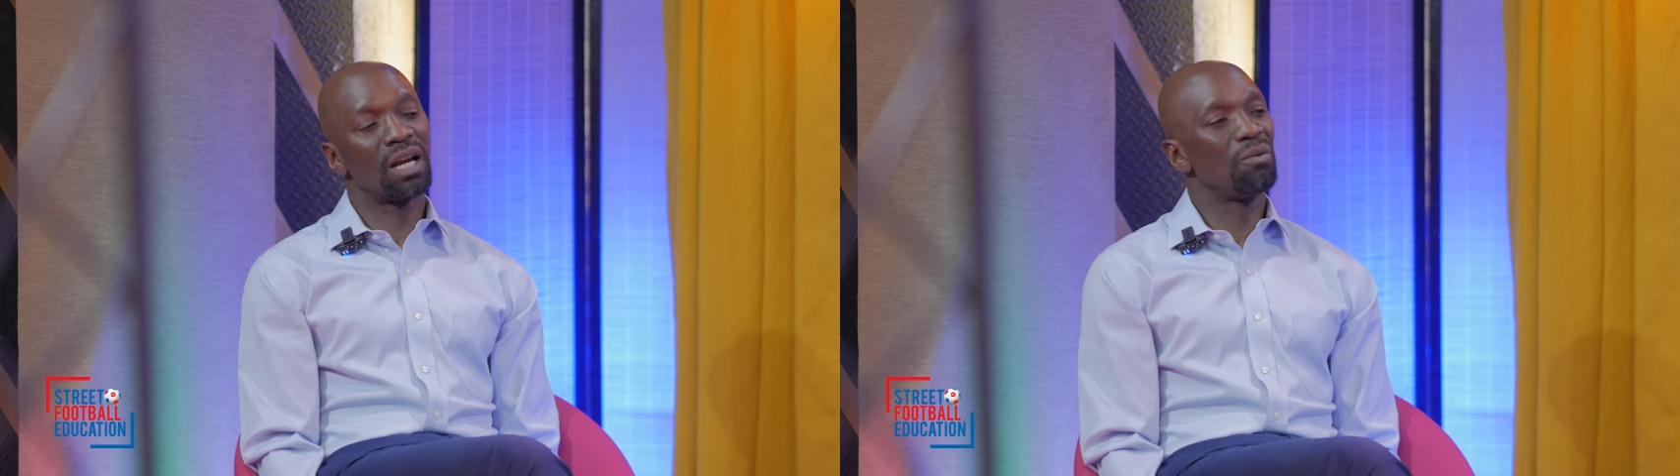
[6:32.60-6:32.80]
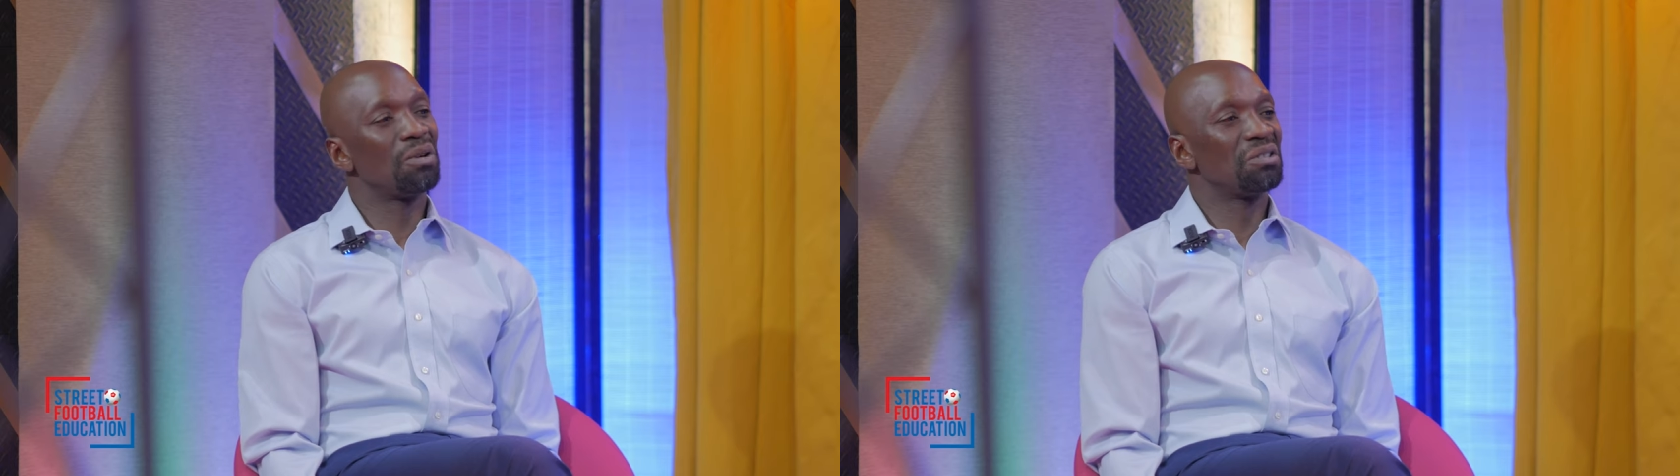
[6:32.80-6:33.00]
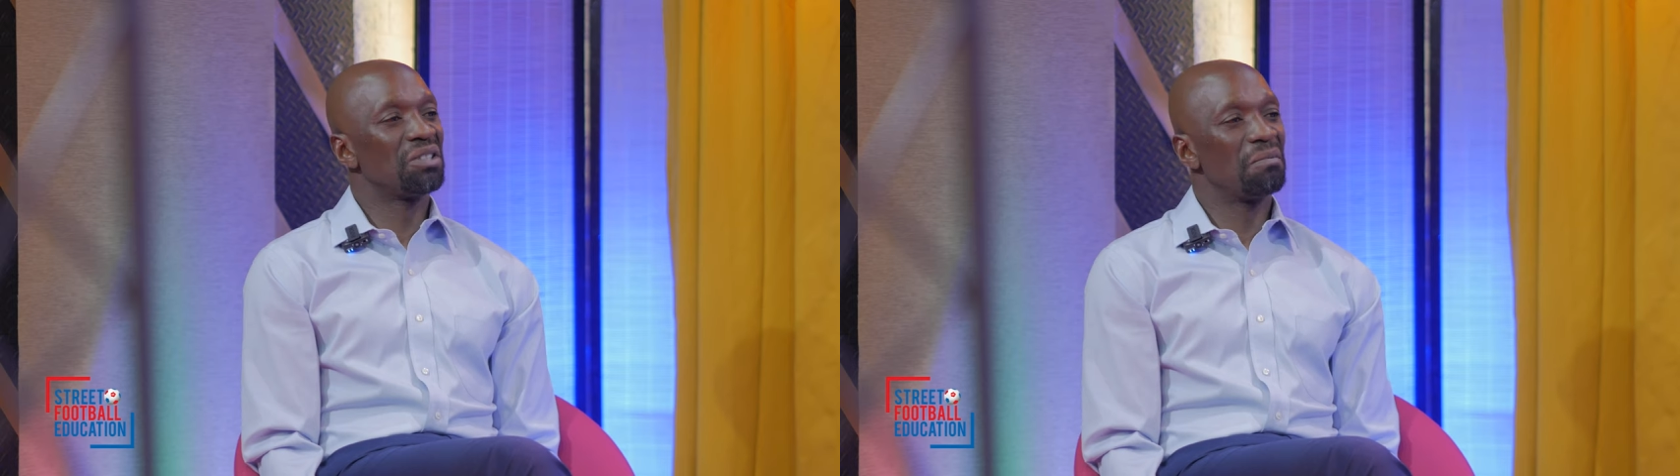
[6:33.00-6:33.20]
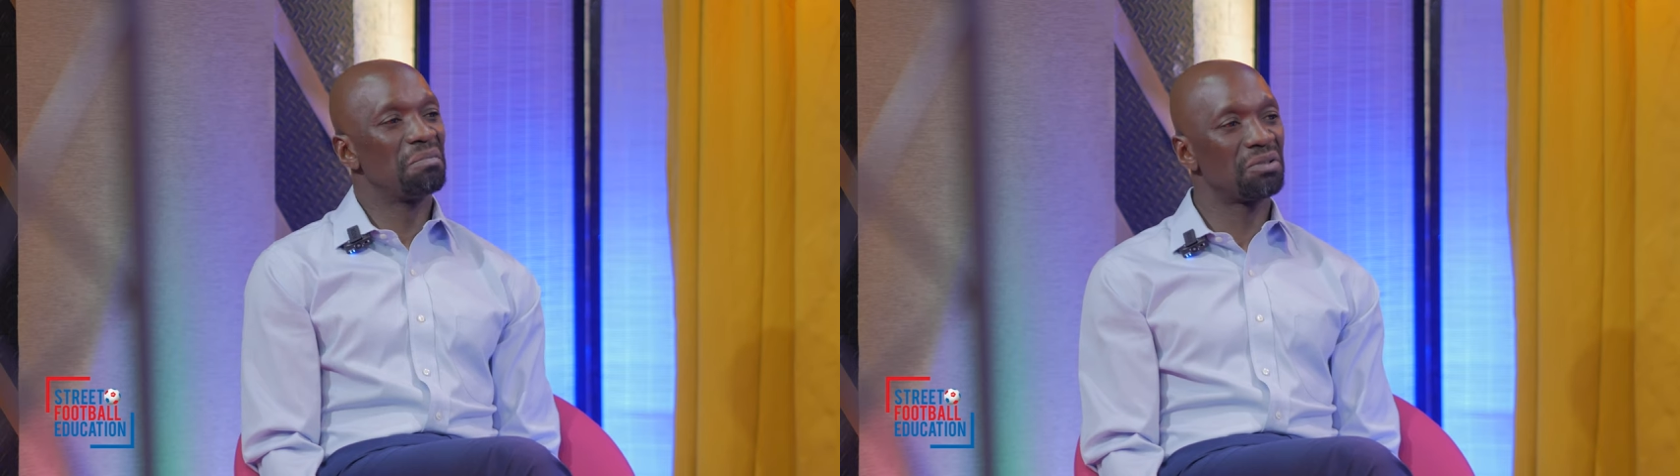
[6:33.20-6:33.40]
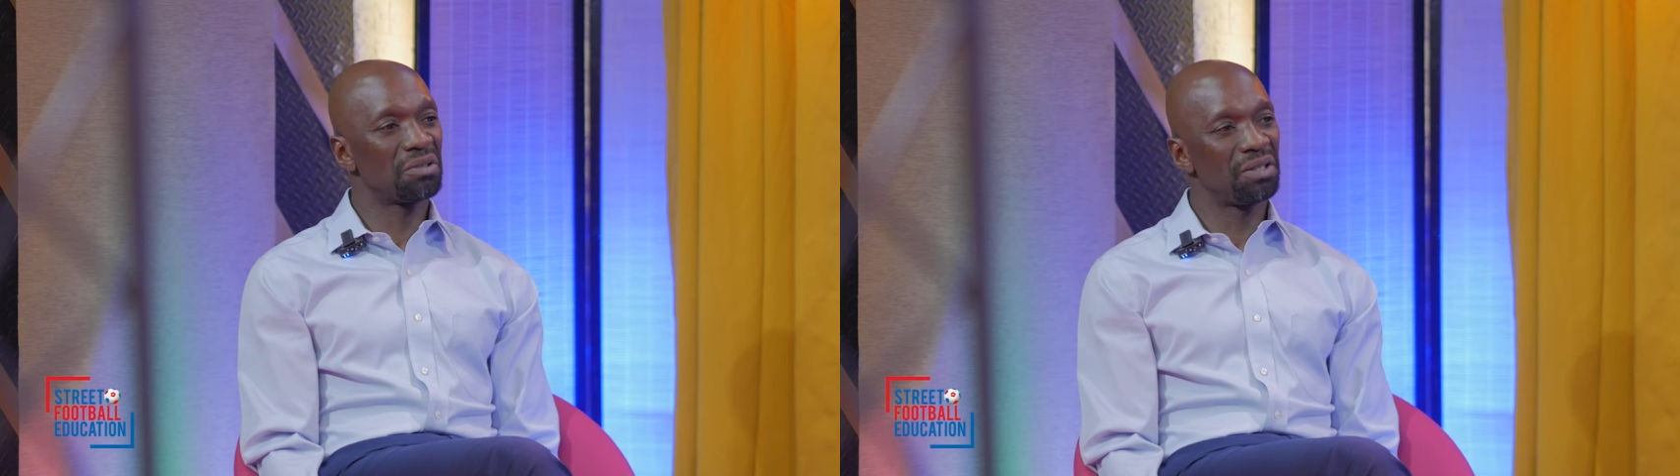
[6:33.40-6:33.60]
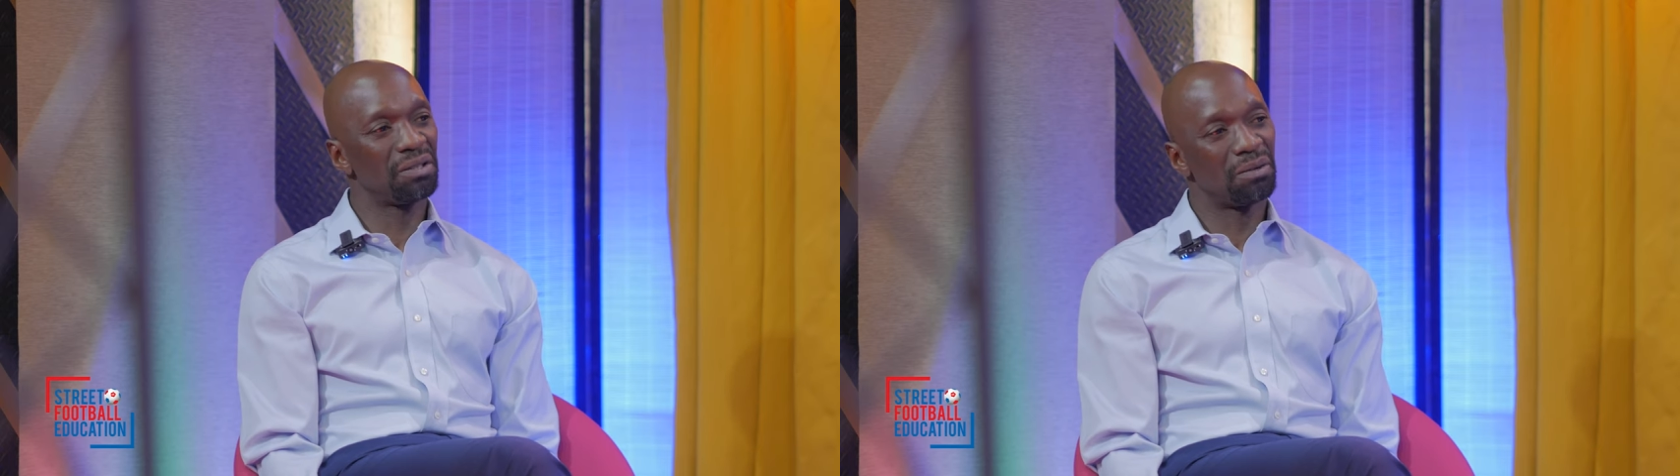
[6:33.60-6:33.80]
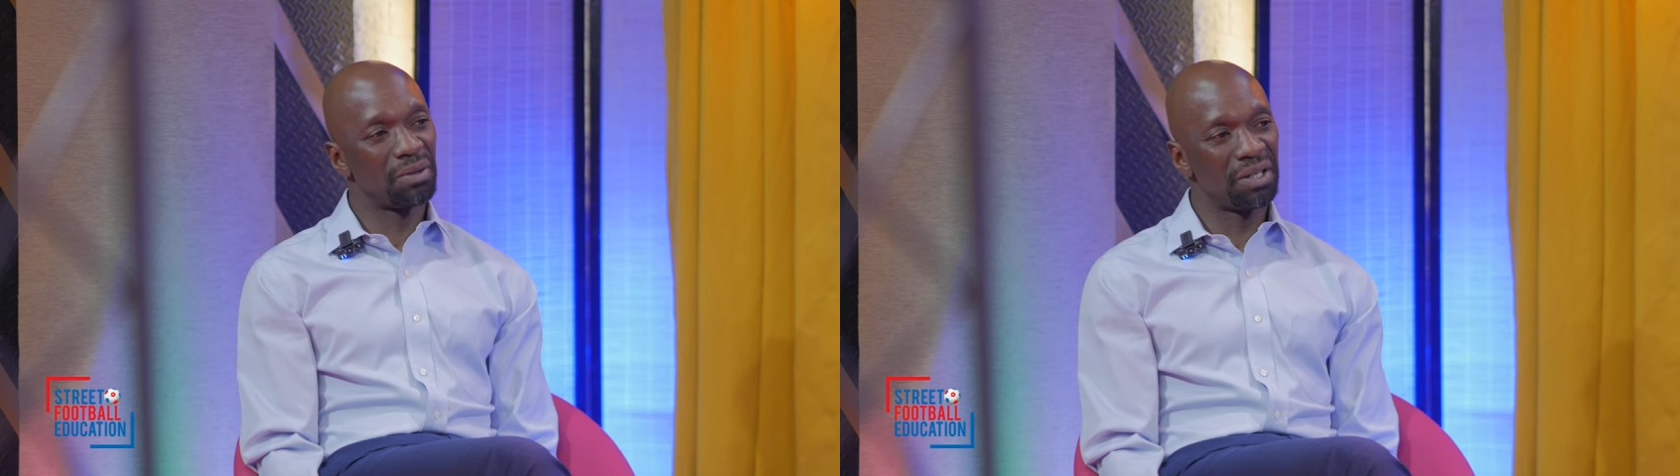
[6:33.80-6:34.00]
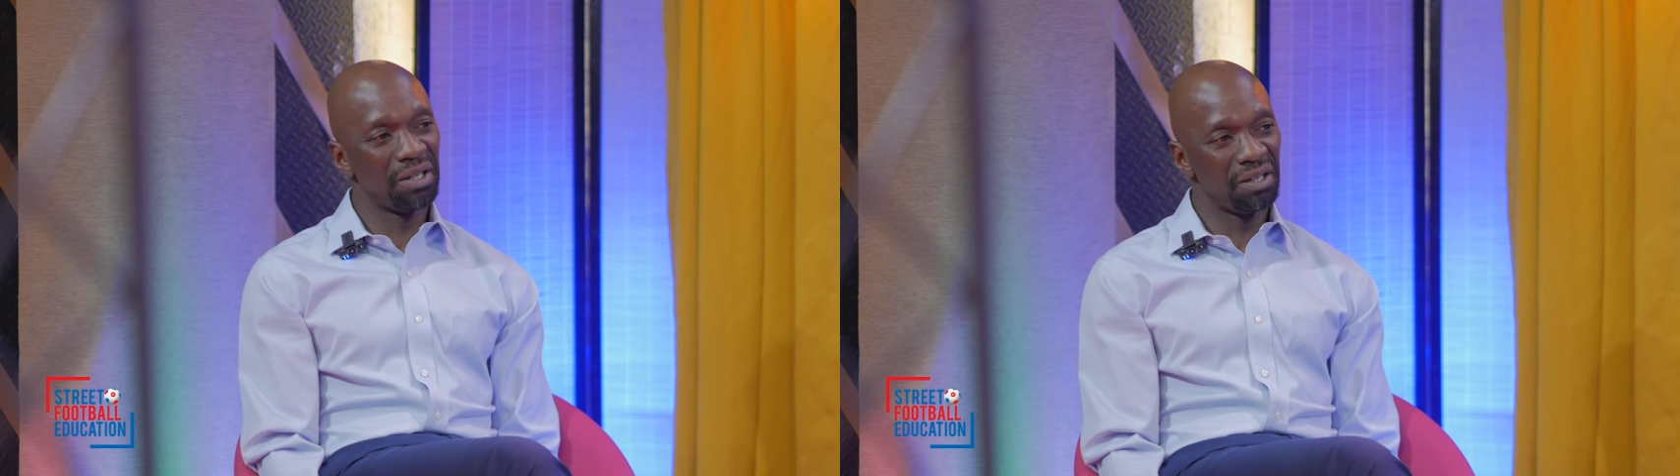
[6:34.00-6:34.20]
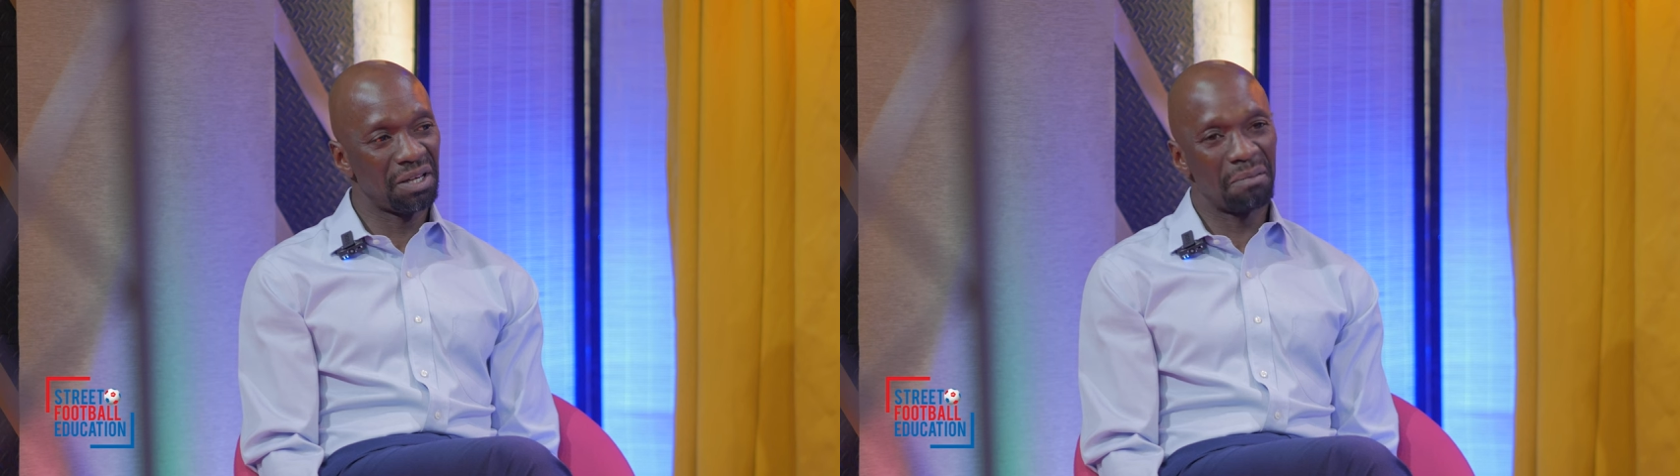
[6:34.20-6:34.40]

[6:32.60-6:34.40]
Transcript: League, I win the Champions League already.